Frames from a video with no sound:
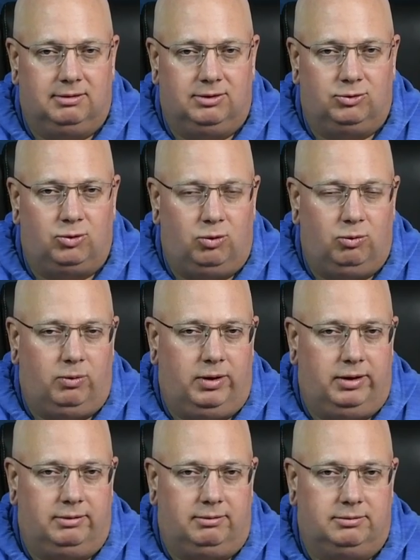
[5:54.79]
the
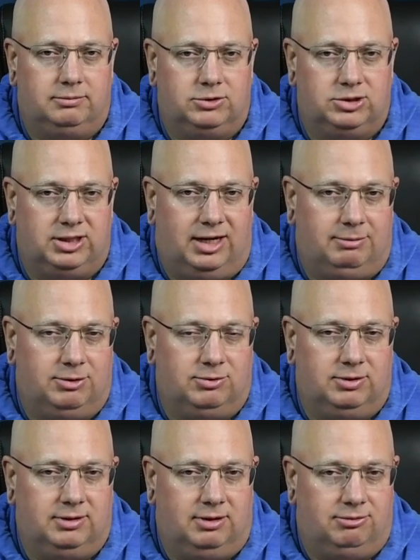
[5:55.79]
toroidal
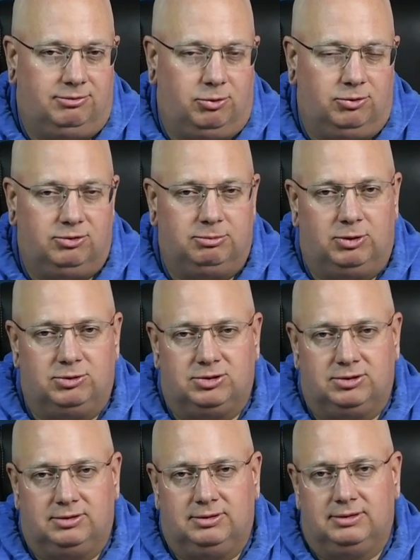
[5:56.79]
geometry of force and
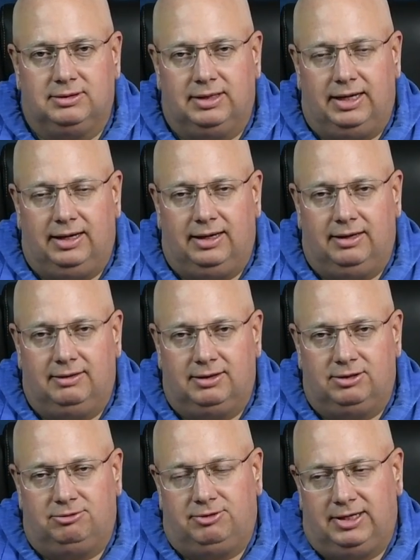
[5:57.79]
motion uh,
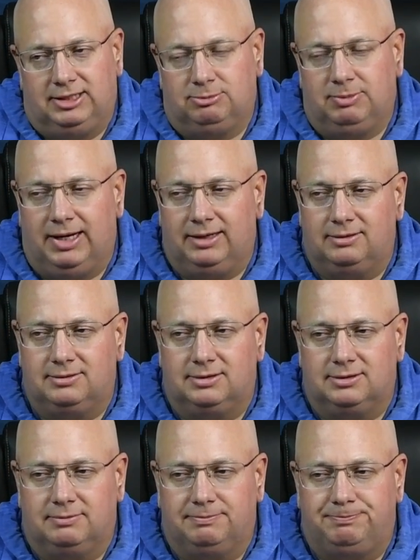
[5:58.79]
that defines
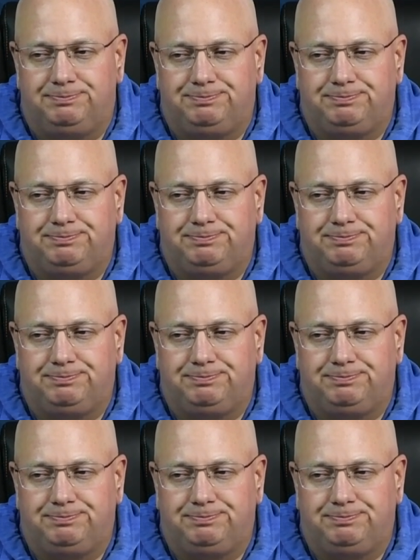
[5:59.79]
magnetism.